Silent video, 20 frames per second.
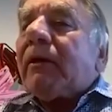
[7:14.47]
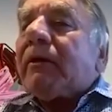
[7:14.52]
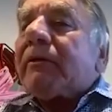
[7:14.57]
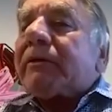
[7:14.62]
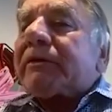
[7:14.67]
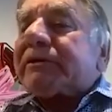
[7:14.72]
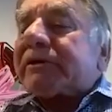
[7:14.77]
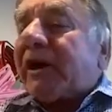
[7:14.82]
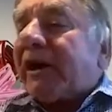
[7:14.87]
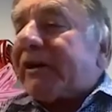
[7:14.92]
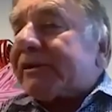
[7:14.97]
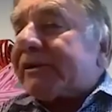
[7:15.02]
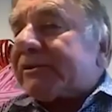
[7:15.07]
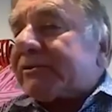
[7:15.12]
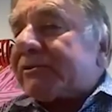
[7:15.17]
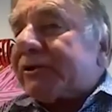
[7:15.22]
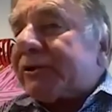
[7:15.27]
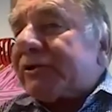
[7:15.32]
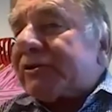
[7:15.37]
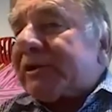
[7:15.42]
The scientist
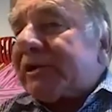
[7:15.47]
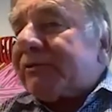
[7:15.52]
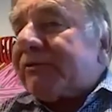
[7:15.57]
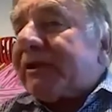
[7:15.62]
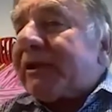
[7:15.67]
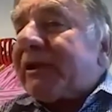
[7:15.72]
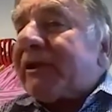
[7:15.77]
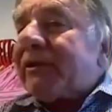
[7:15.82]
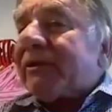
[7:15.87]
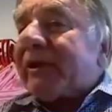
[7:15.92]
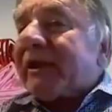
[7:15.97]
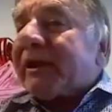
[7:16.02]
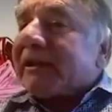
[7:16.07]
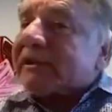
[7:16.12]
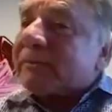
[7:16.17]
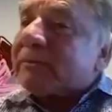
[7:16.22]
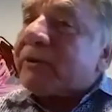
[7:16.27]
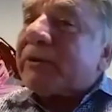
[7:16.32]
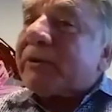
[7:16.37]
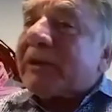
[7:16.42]
will usually ring you the
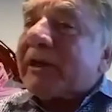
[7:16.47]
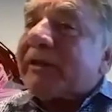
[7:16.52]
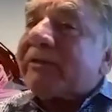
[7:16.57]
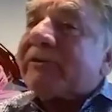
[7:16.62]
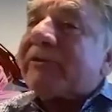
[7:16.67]
next morning and